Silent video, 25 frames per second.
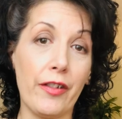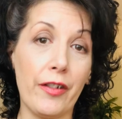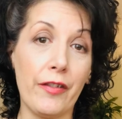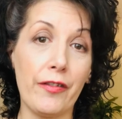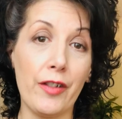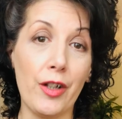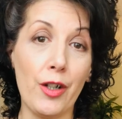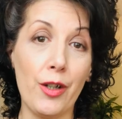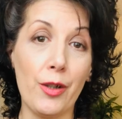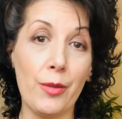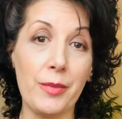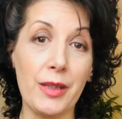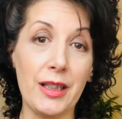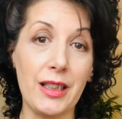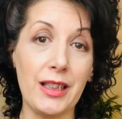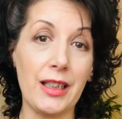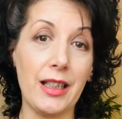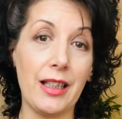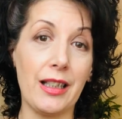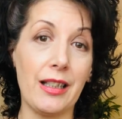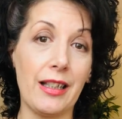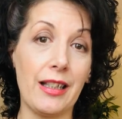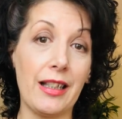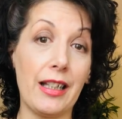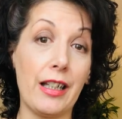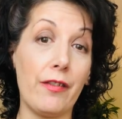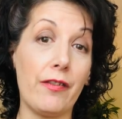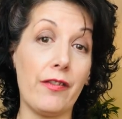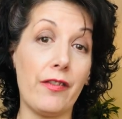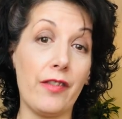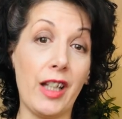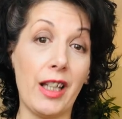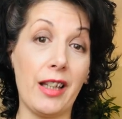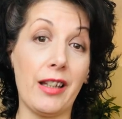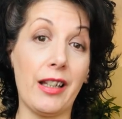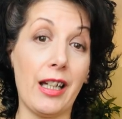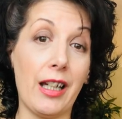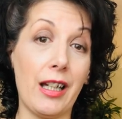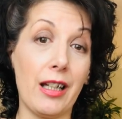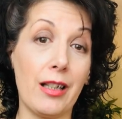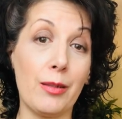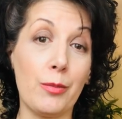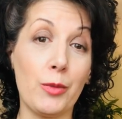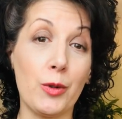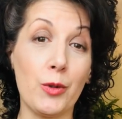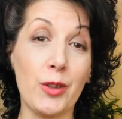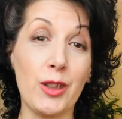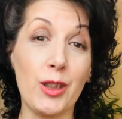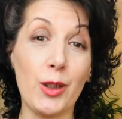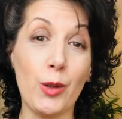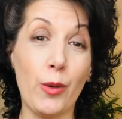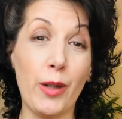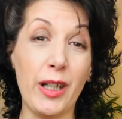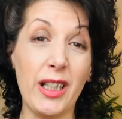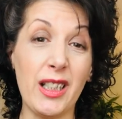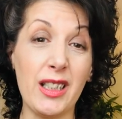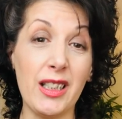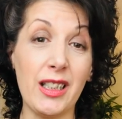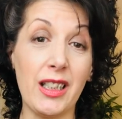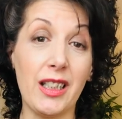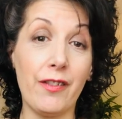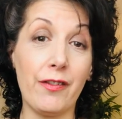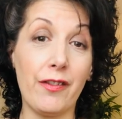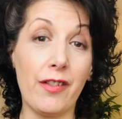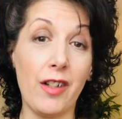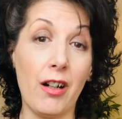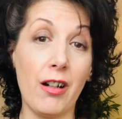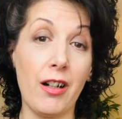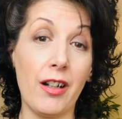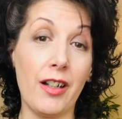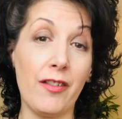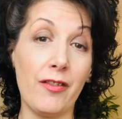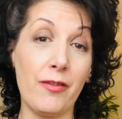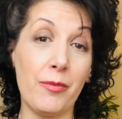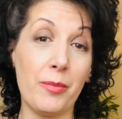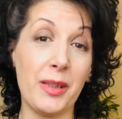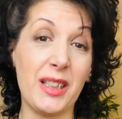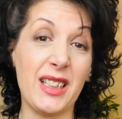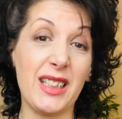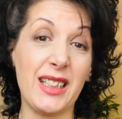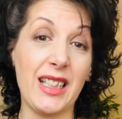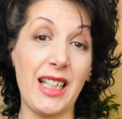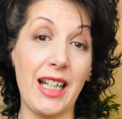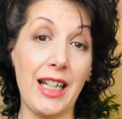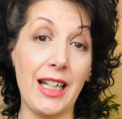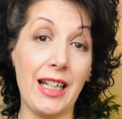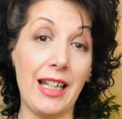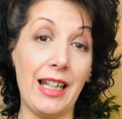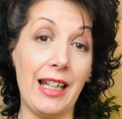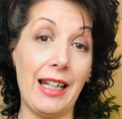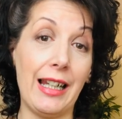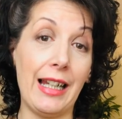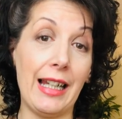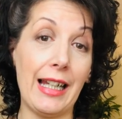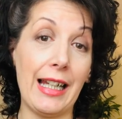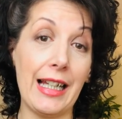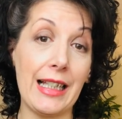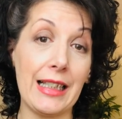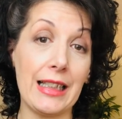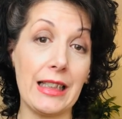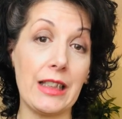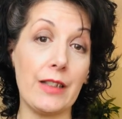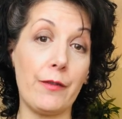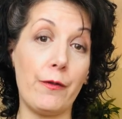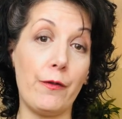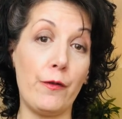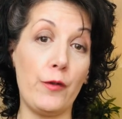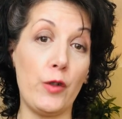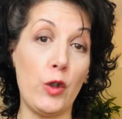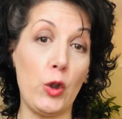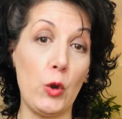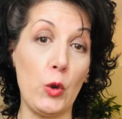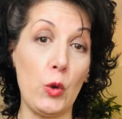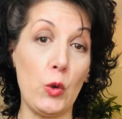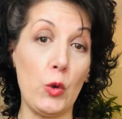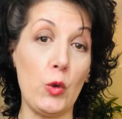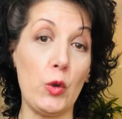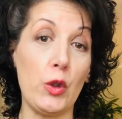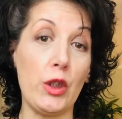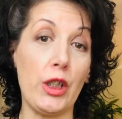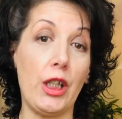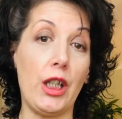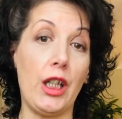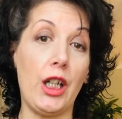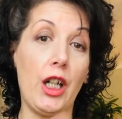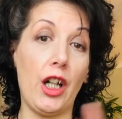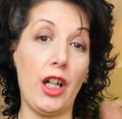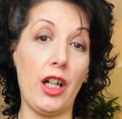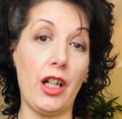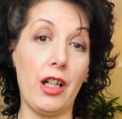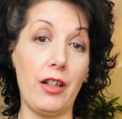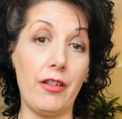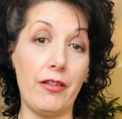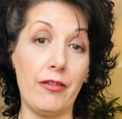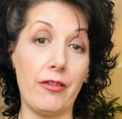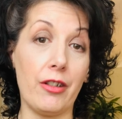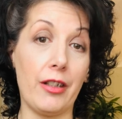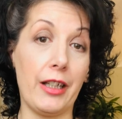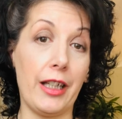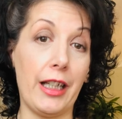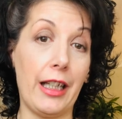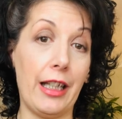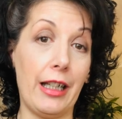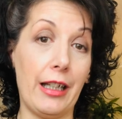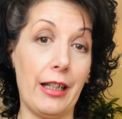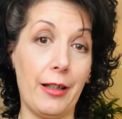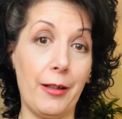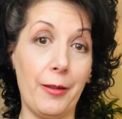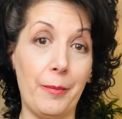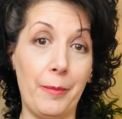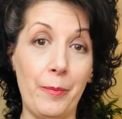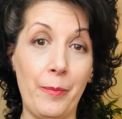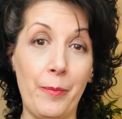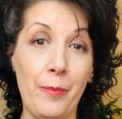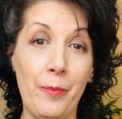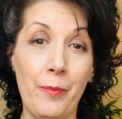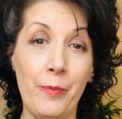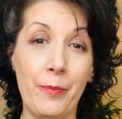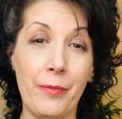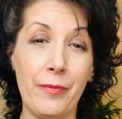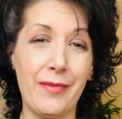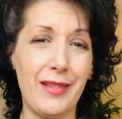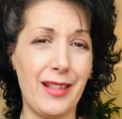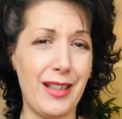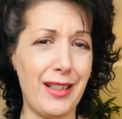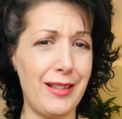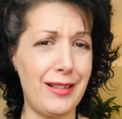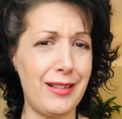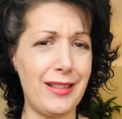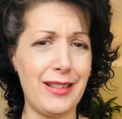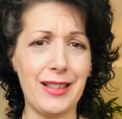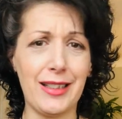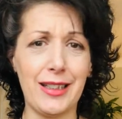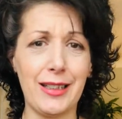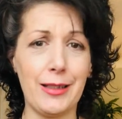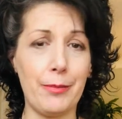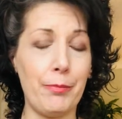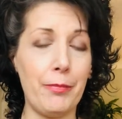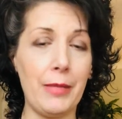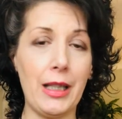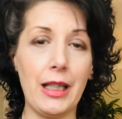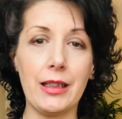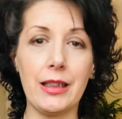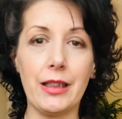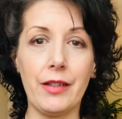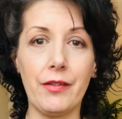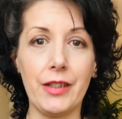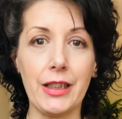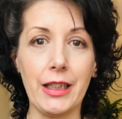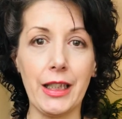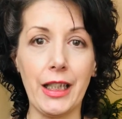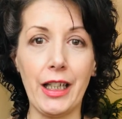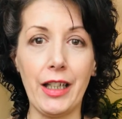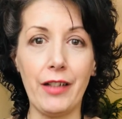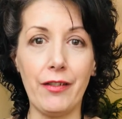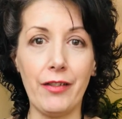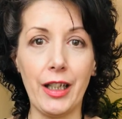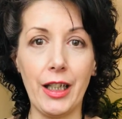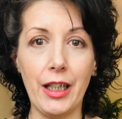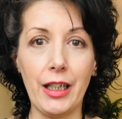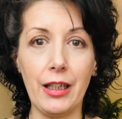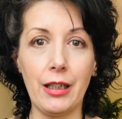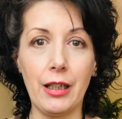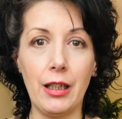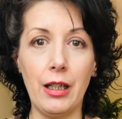the farmers said that they fed their animals 25% less food over a year. It's massive saving.